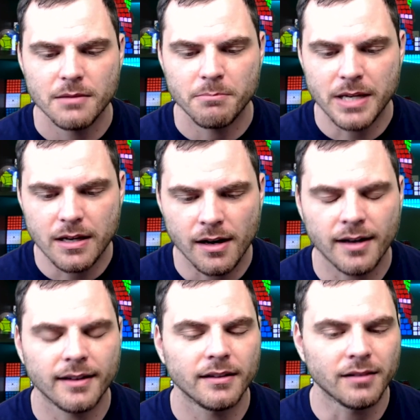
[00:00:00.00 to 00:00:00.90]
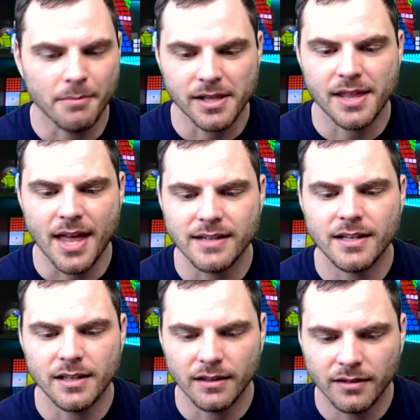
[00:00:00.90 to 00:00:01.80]
because something like that
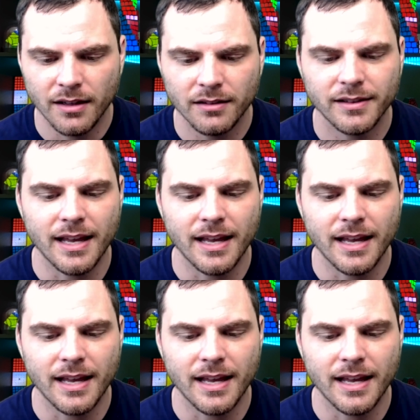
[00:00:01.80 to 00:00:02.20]
didn't exist.